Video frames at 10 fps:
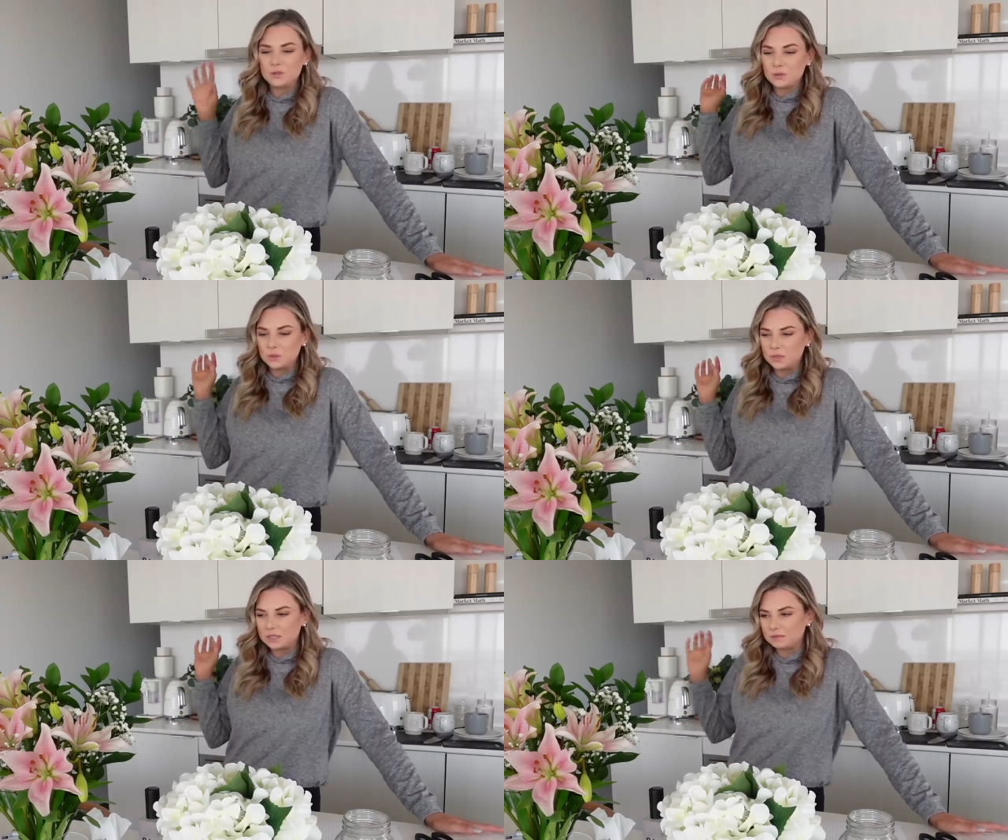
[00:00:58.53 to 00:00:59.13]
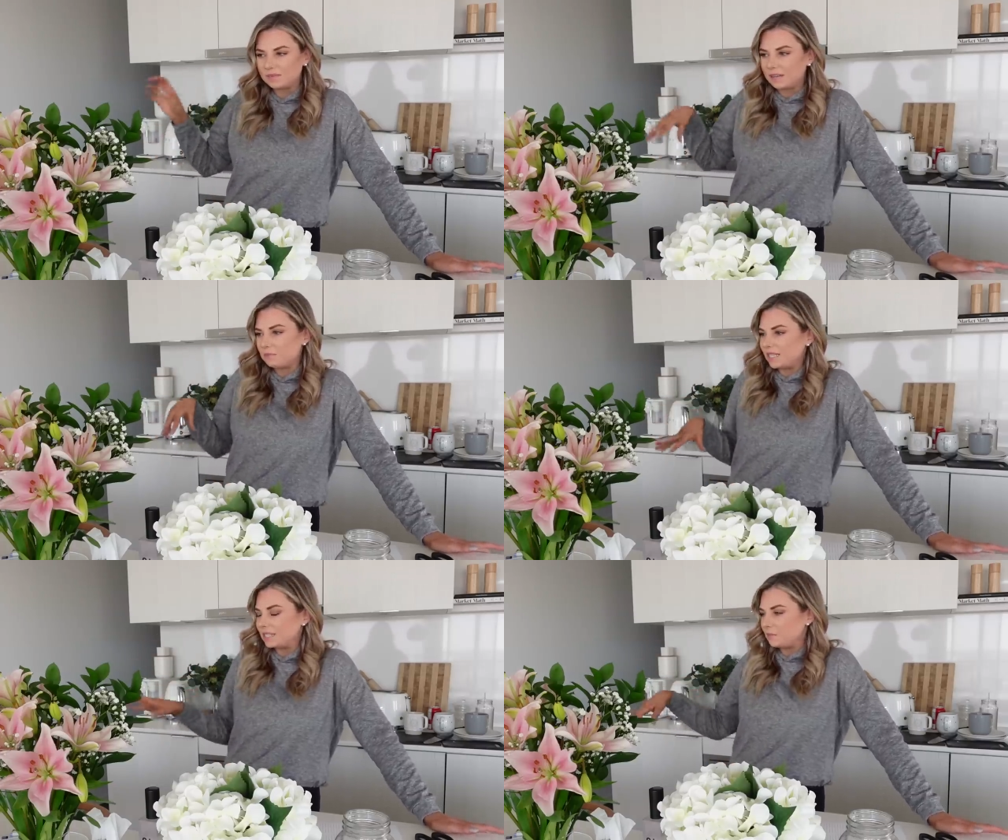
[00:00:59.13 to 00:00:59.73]
do some like
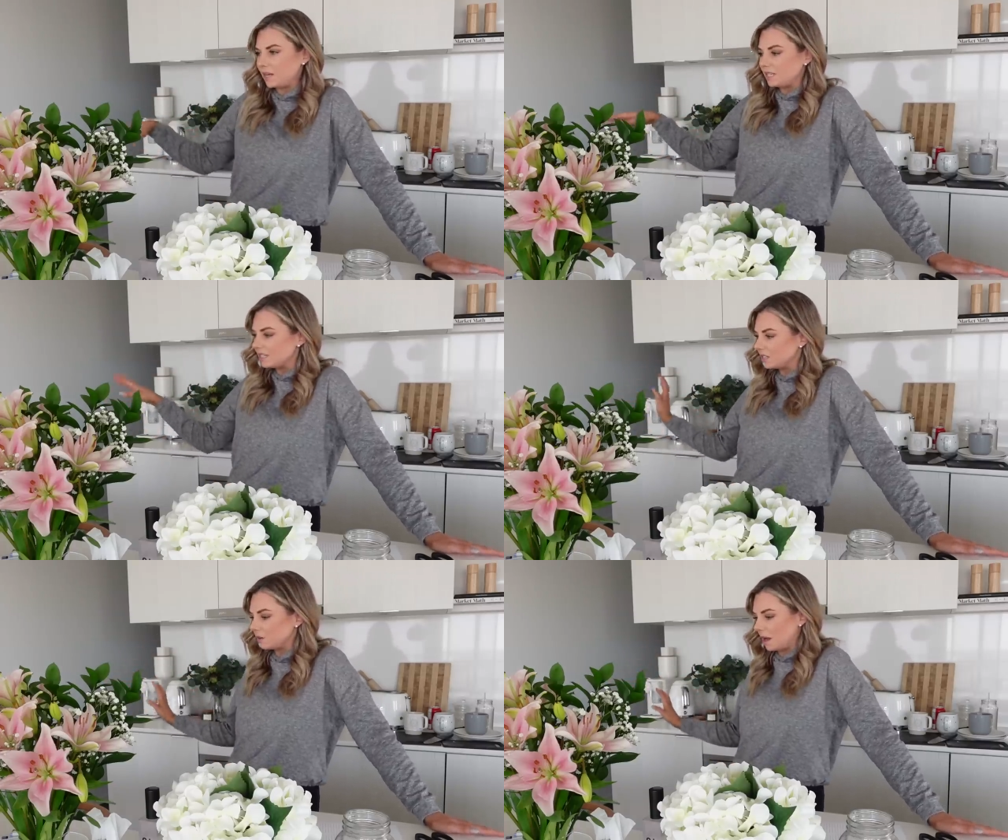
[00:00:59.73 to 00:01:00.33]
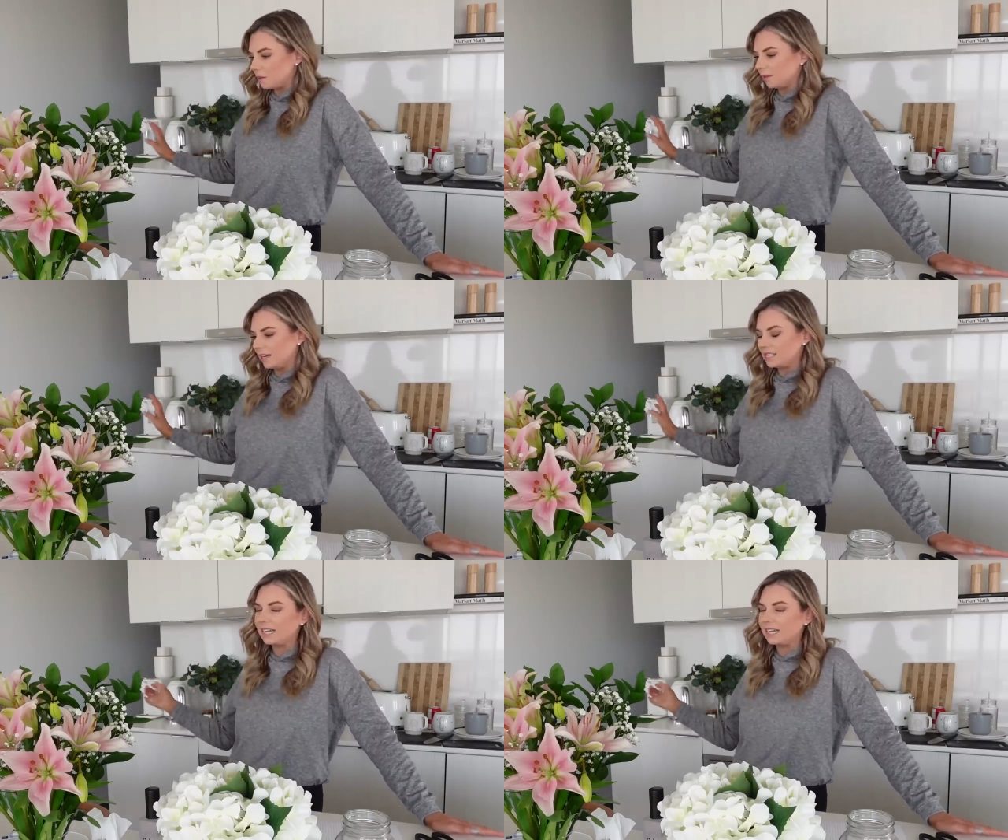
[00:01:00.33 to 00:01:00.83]
bits and pieces around the place.